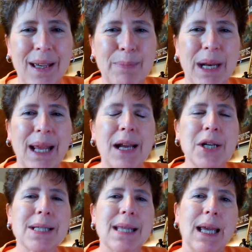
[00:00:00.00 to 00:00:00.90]
But
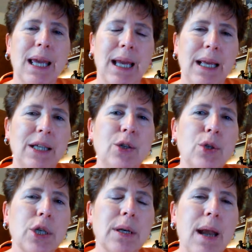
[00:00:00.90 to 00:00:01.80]
here's the key. You
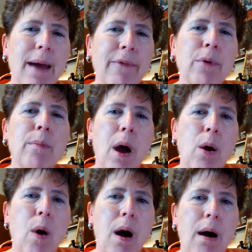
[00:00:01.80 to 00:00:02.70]
should never
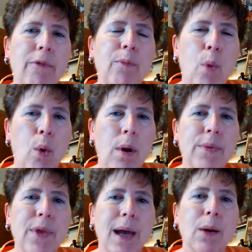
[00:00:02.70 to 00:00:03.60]
mow off more
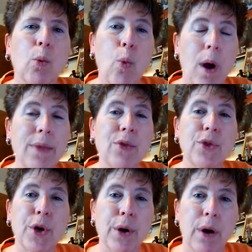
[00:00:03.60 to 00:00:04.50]
than
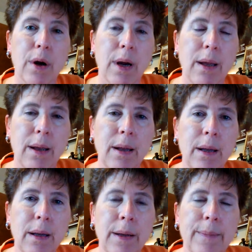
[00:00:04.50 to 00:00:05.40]
1/3
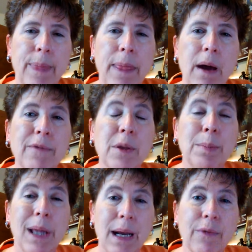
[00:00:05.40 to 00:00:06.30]
of the
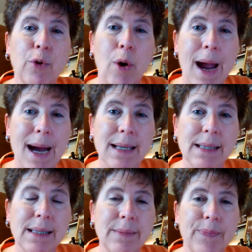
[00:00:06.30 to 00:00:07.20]
blade of
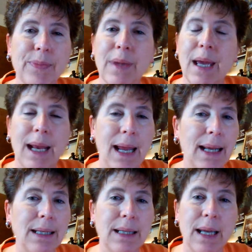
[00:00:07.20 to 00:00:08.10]
grass at
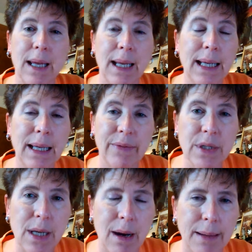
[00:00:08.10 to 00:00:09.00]
any given
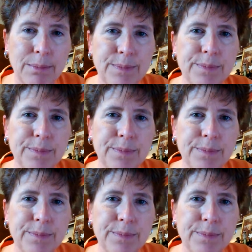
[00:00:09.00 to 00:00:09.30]
time.